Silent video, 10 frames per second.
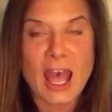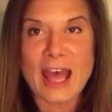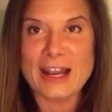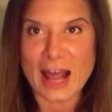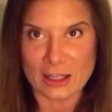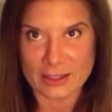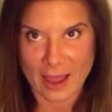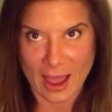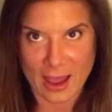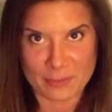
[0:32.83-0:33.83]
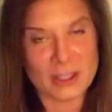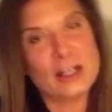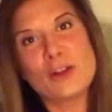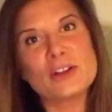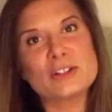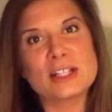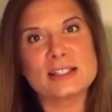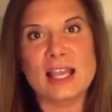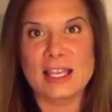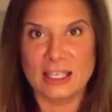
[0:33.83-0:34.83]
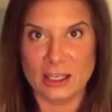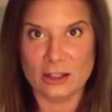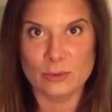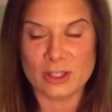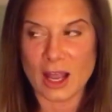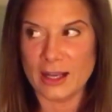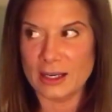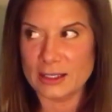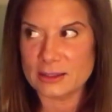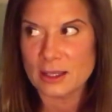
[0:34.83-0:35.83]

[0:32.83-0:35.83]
And not only that, but you know, there's that saying, kill them with kindness.